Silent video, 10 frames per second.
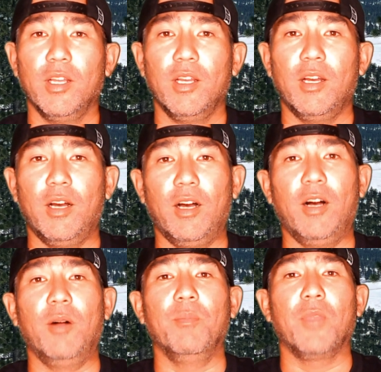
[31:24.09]

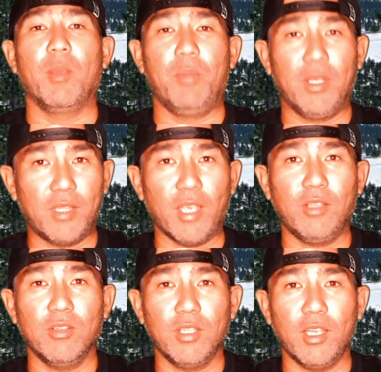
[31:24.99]
a big thank you
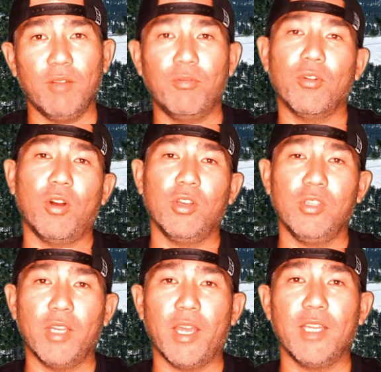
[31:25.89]
again for all you
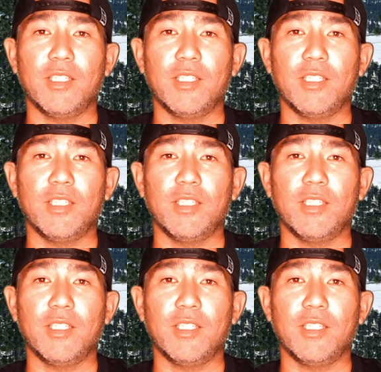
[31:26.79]
guys,